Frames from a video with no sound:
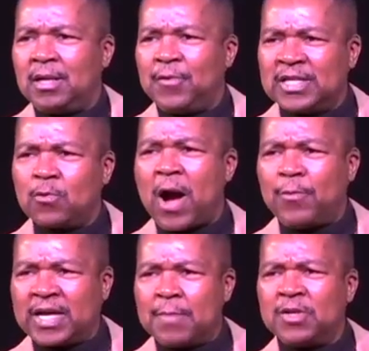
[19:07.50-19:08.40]
The reason why
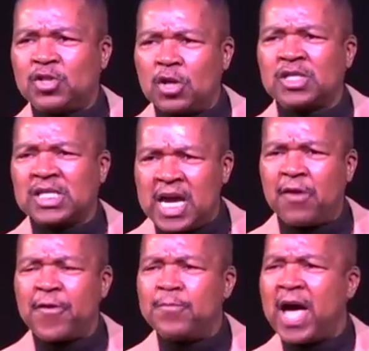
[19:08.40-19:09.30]
we come to church is to
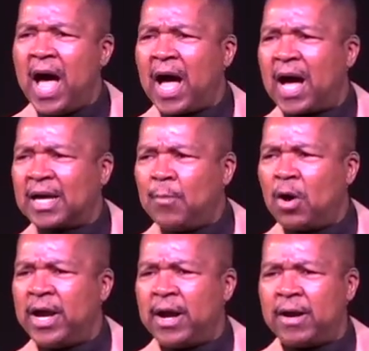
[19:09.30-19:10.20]
hear from God. Come
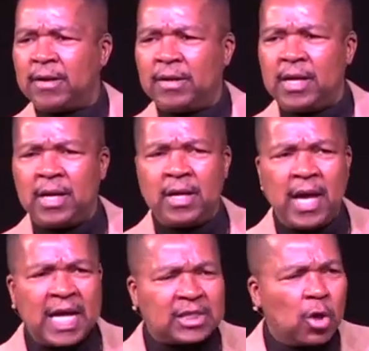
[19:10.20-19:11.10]
on here.
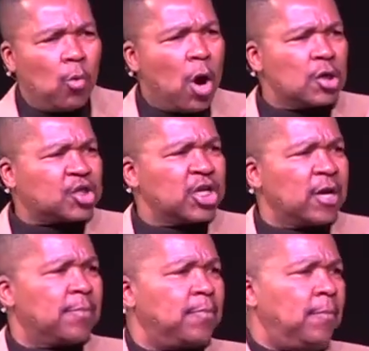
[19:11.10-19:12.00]
And to
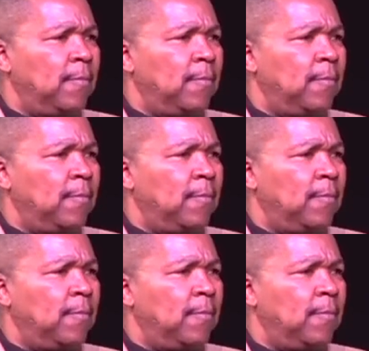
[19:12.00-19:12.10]
worship.